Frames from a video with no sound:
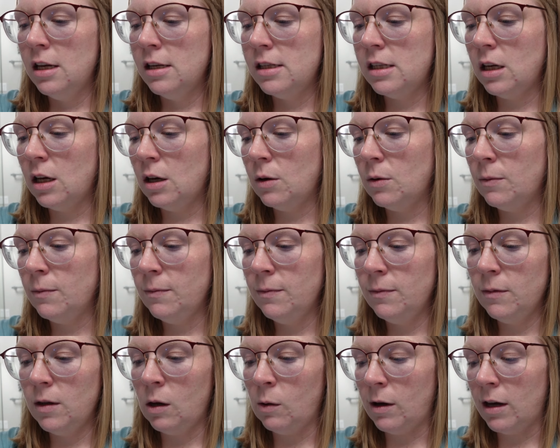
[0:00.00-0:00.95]
So
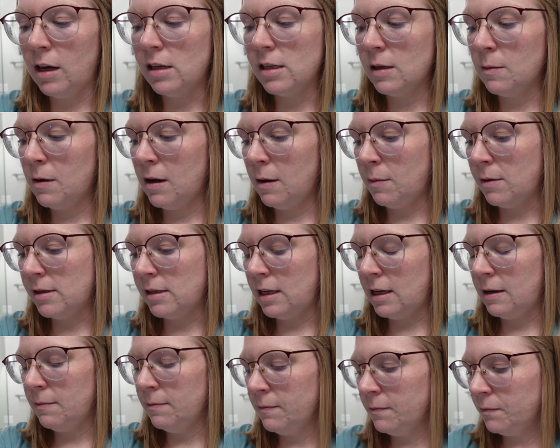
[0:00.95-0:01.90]
anyway, it's gonna be a
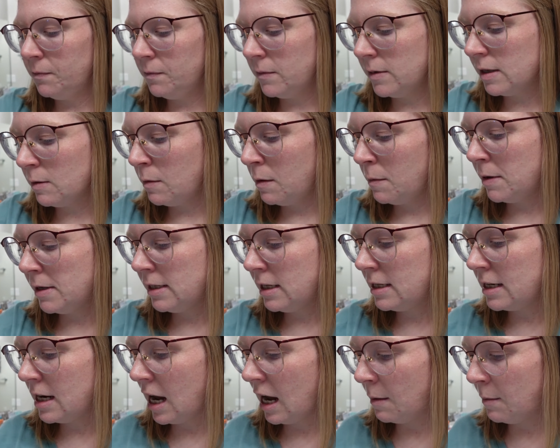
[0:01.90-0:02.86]
busy, it's gonna be a
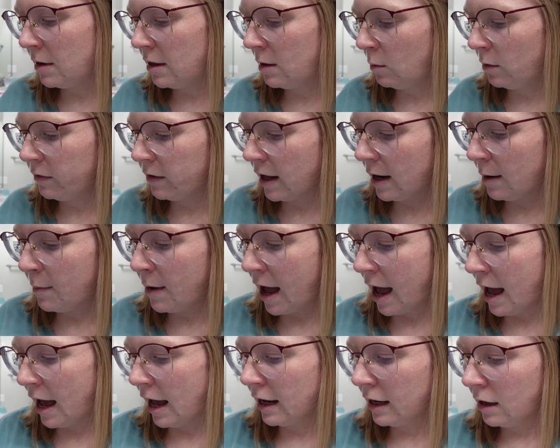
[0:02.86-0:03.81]
busy time, and then we've got to
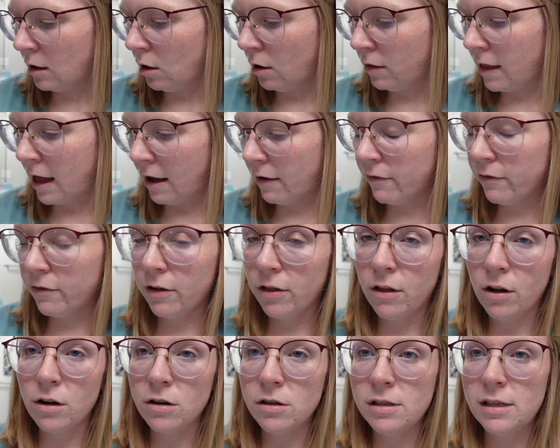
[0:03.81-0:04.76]
pack and all that for
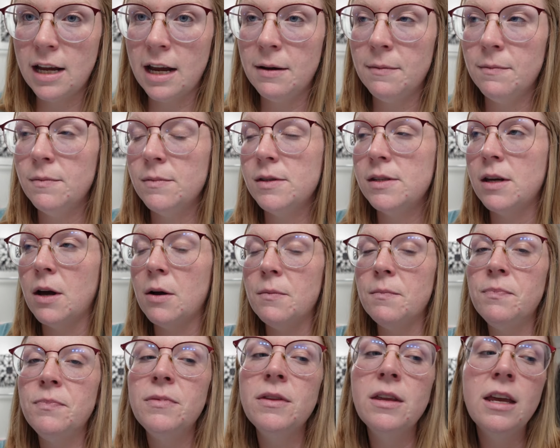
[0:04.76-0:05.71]
Thursday. So
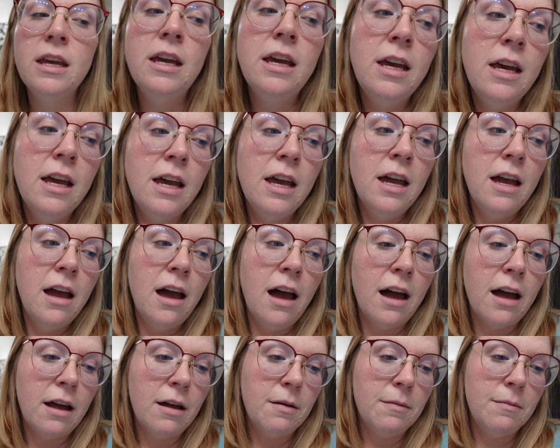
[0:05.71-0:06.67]

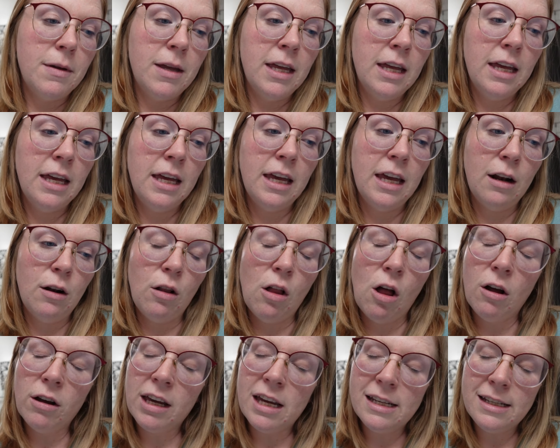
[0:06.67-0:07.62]
um, it'll
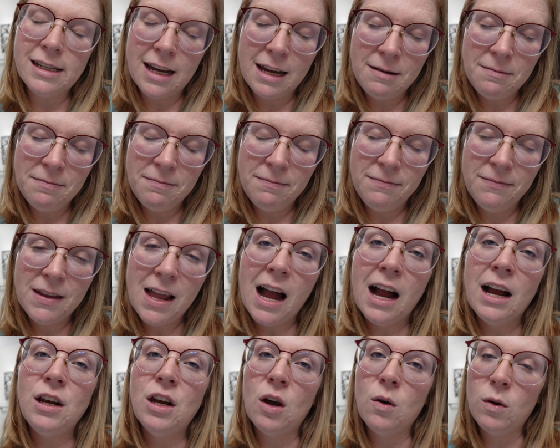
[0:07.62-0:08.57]
all get done.
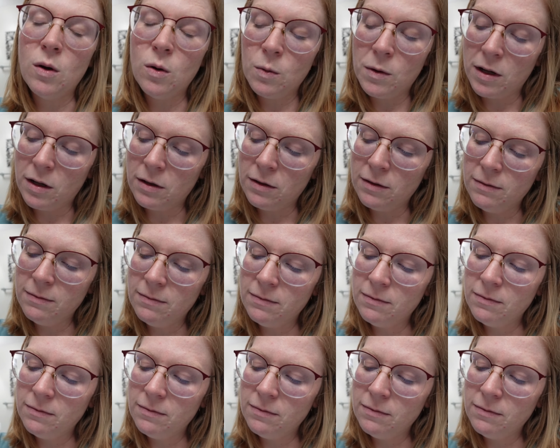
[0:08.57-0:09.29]
I know it will.